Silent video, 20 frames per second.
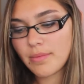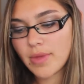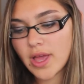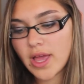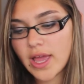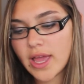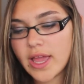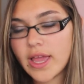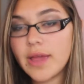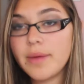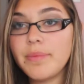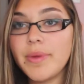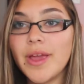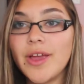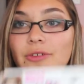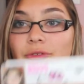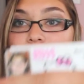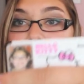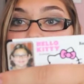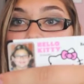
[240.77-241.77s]
my
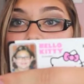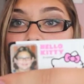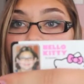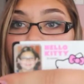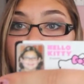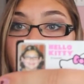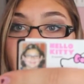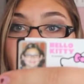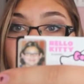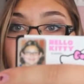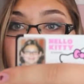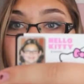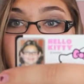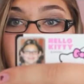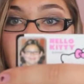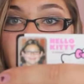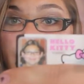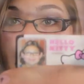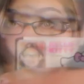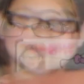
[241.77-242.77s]
Bank of America. And it has
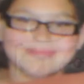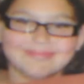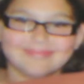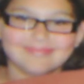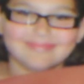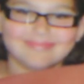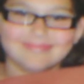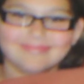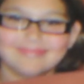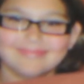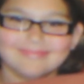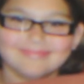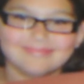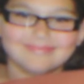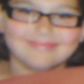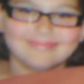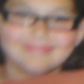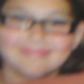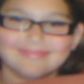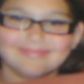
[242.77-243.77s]
been fifth grade when I got my
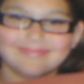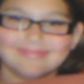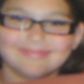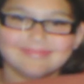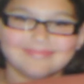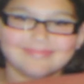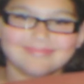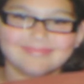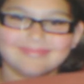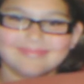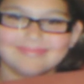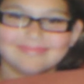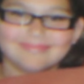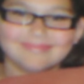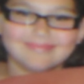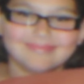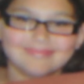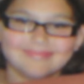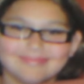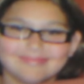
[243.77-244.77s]
debit card.
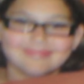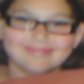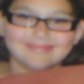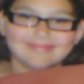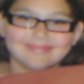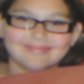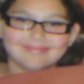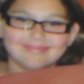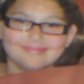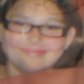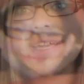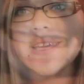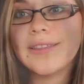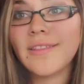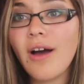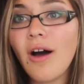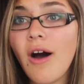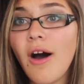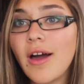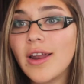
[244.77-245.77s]
Don't I look gorgeous? Like
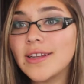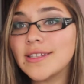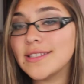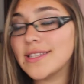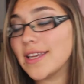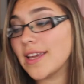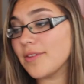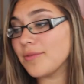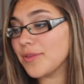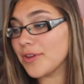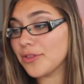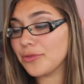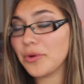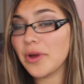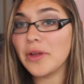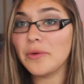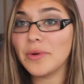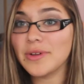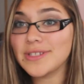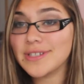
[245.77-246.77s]
the hottest thing in fifth
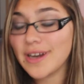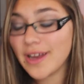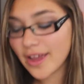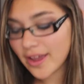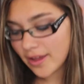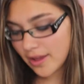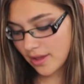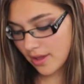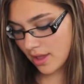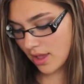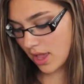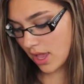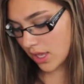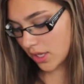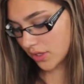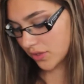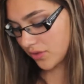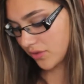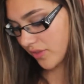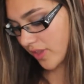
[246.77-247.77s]
grade, wasn't I?
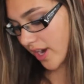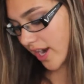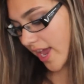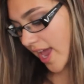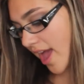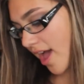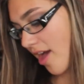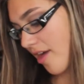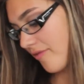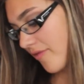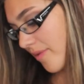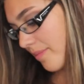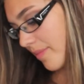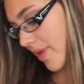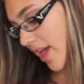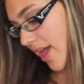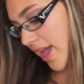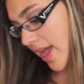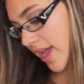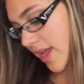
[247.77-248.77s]
So then I have
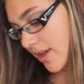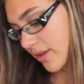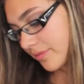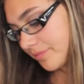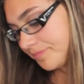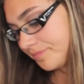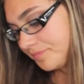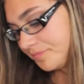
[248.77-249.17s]
my,